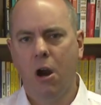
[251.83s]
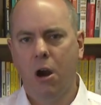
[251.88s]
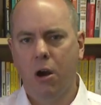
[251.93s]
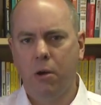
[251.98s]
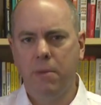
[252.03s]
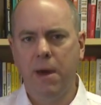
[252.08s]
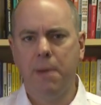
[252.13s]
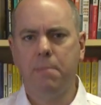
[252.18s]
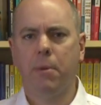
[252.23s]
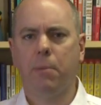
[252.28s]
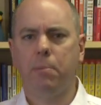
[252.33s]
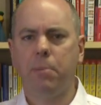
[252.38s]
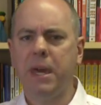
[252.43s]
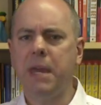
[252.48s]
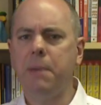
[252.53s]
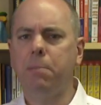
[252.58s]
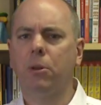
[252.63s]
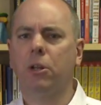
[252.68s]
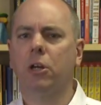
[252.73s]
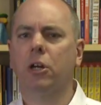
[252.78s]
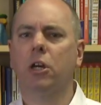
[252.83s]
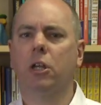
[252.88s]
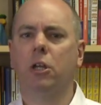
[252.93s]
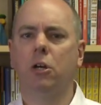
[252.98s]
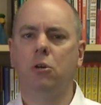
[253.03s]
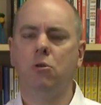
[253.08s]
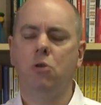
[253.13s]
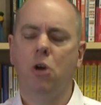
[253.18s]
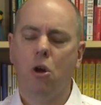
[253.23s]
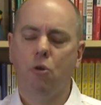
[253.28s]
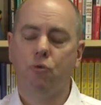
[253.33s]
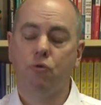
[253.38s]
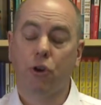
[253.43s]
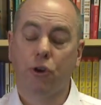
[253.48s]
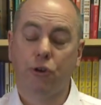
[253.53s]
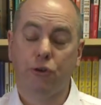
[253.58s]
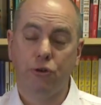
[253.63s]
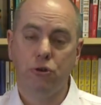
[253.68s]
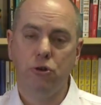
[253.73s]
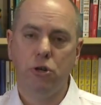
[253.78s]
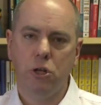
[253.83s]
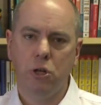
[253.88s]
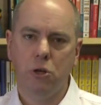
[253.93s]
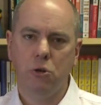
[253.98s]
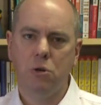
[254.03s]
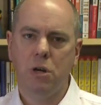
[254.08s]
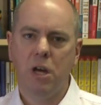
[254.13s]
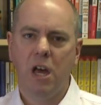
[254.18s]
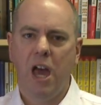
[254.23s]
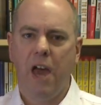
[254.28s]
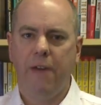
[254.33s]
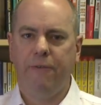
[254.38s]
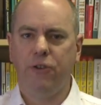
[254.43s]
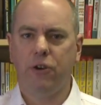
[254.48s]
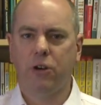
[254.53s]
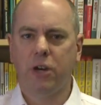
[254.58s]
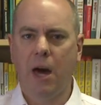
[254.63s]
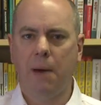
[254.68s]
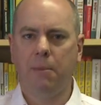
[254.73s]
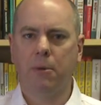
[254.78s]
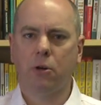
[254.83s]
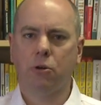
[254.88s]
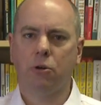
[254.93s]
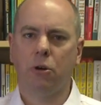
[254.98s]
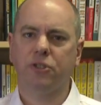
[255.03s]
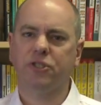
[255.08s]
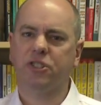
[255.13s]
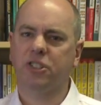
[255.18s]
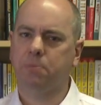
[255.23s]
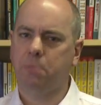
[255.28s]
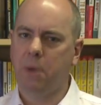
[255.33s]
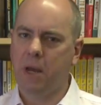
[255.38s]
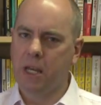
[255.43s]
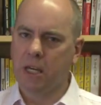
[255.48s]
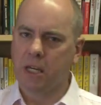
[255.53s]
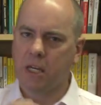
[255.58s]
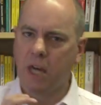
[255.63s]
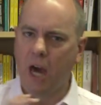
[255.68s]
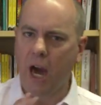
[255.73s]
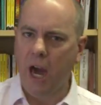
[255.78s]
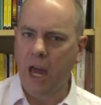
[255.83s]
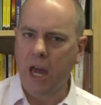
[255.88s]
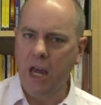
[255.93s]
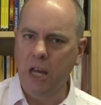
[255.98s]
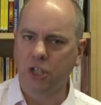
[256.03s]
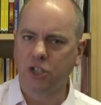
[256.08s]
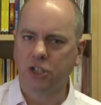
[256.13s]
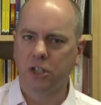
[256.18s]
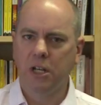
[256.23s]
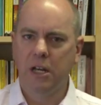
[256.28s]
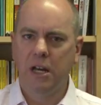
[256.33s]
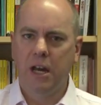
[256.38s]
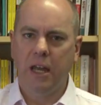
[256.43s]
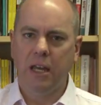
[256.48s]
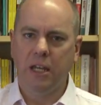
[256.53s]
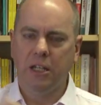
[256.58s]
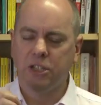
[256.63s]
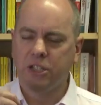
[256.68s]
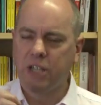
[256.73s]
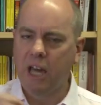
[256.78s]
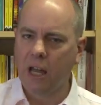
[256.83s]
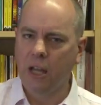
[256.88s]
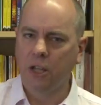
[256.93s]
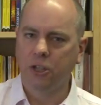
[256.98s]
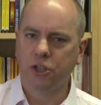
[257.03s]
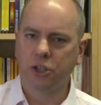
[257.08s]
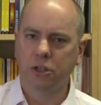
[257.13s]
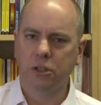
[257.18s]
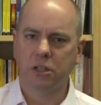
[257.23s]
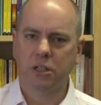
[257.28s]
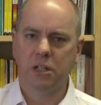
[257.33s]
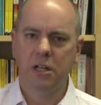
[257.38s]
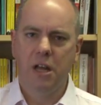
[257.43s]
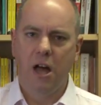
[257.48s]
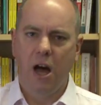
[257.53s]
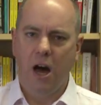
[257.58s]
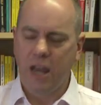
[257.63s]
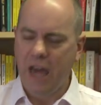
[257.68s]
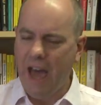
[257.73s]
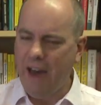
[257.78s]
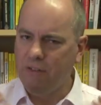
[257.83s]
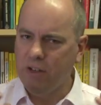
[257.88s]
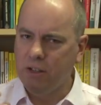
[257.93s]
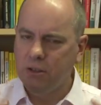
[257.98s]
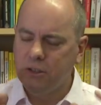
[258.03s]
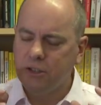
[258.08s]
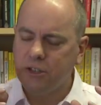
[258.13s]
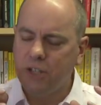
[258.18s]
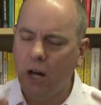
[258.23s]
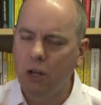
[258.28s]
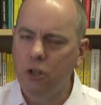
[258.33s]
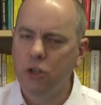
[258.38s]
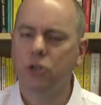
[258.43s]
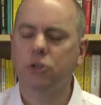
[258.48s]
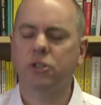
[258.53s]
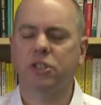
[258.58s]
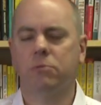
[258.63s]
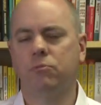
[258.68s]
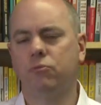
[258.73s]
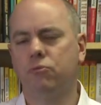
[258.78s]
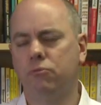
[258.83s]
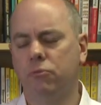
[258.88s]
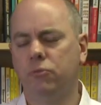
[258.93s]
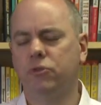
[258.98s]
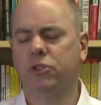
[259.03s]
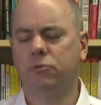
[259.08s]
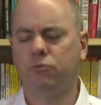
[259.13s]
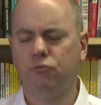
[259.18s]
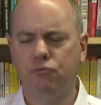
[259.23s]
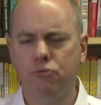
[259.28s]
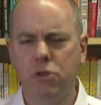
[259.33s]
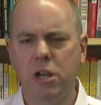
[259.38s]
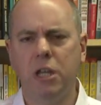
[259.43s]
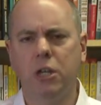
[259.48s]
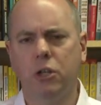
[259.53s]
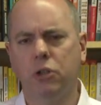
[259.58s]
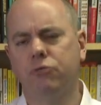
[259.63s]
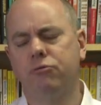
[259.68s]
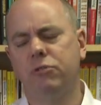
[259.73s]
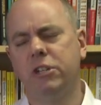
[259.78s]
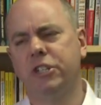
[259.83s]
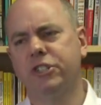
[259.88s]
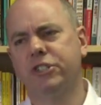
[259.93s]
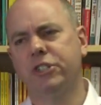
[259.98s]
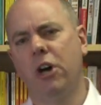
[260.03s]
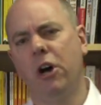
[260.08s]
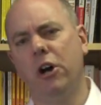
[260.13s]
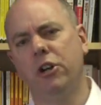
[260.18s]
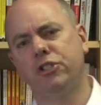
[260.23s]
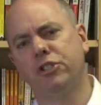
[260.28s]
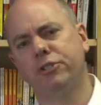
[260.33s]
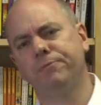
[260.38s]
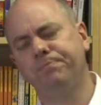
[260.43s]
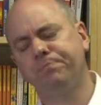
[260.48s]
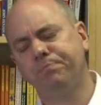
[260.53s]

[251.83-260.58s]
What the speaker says: Remember, people are going to recruit you if you come across as being engaged and intelligent and having done you some really good research.